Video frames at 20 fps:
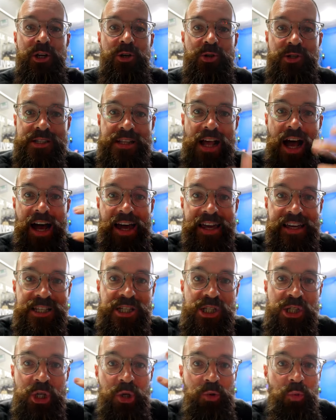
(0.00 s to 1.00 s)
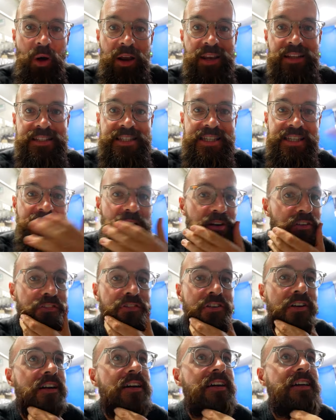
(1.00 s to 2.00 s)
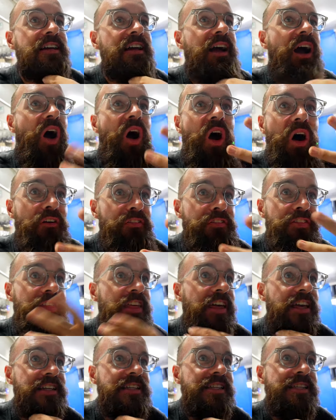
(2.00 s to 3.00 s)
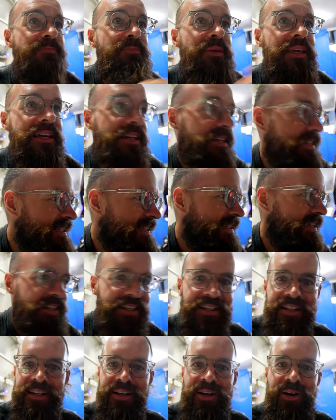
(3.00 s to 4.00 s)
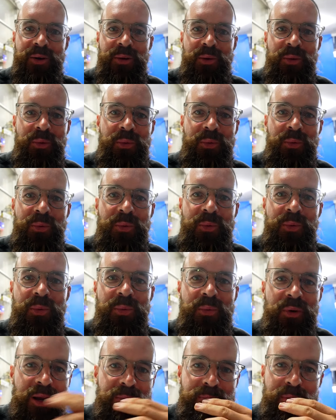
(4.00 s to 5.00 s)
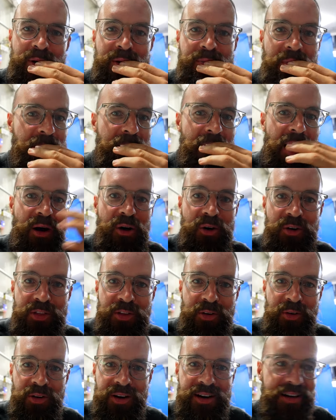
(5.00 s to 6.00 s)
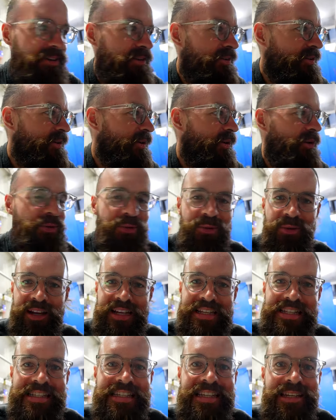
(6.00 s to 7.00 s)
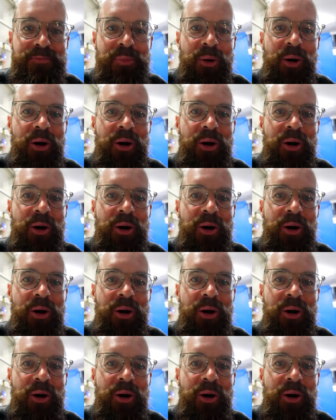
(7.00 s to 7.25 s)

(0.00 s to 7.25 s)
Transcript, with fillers: use the highest quality of of things be it what I put in my mouth or what I sleep